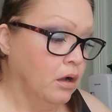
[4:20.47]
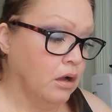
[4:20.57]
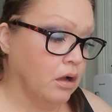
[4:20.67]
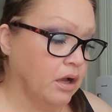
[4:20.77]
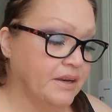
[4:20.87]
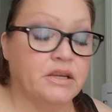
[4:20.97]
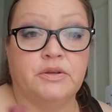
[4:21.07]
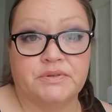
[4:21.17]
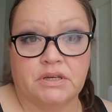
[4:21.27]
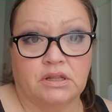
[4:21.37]
Uh, I didn't
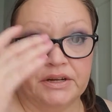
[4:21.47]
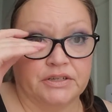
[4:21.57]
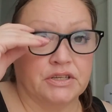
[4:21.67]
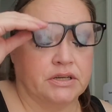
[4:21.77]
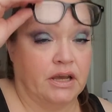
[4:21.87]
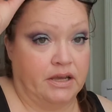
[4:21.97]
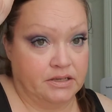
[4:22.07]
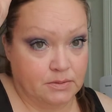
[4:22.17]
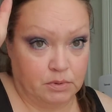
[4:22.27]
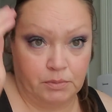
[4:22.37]
use Eclair today
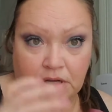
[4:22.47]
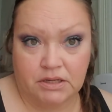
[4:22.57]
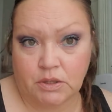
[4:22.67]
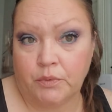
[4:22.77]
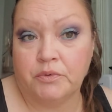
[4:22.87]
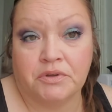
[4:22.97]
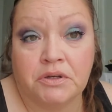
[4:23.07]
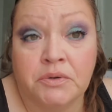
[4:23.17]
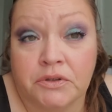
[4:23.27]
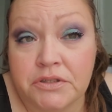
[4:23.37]
simply because I went with a
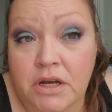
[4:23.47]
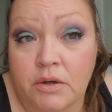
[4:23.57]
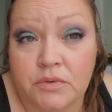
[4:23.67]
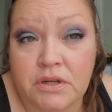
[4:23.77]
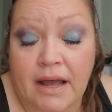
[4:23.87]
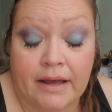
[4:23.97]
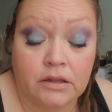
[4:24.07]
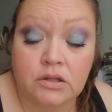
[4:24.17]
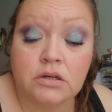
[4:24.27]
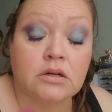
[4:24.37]
cooler toned eye
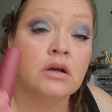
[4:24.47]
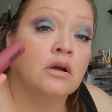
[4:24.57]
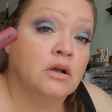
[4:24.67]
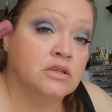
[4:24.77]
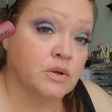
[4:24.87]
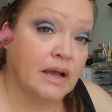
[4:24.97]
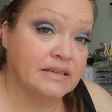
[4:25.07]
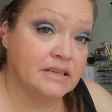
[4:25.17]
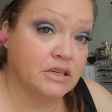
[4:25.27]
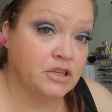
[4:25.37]
look. So I
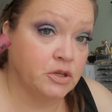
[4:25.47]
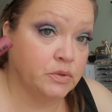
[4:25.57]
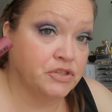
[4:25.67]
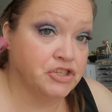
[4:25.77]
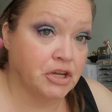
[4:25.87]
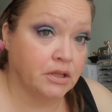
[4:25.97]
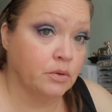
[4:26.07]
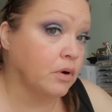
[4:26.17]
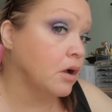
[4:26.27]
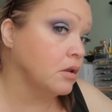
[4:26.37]
did use Jelly
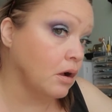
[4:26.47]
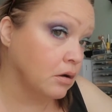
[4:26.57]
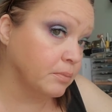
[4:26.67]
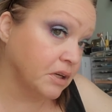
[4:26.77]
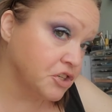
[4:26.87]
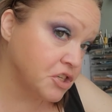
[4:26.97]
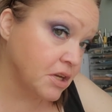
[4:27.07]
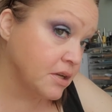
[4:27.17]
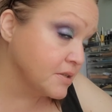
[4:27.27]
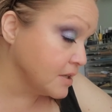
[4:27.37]
Roll on my
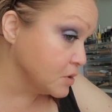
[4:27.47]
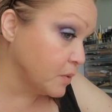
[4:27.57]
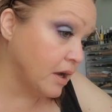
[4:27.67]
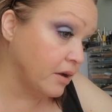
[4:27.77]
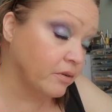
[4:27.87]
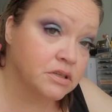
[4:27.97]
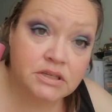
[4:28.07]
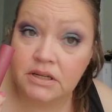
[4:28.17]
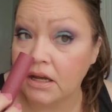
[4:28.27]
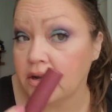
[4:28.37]
cheeks. That's what I have on
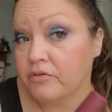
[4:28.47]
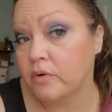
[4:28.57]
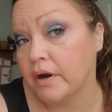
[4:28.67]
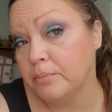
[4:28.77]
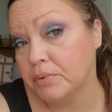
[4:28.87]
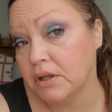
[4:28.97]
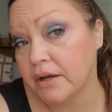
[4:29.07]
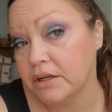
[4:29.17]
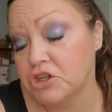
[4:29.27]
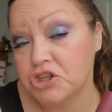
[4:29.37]
today for a
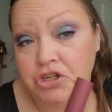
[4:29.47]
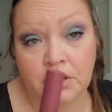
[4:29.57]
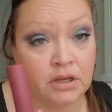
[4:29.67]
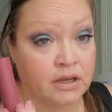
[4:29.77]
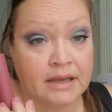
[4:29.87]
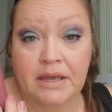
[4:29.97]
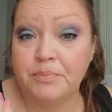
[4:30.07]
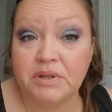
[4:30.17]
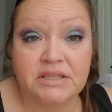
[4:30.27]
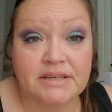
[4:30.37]
blush.
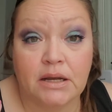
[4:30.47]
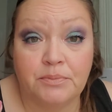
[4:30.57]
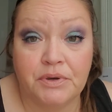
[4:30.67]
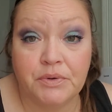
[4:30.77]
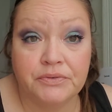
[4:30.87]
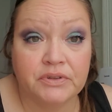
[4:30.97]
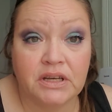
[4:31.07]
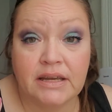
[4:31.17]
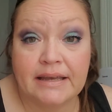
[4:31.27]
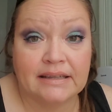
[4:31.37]
It blends out beautifully.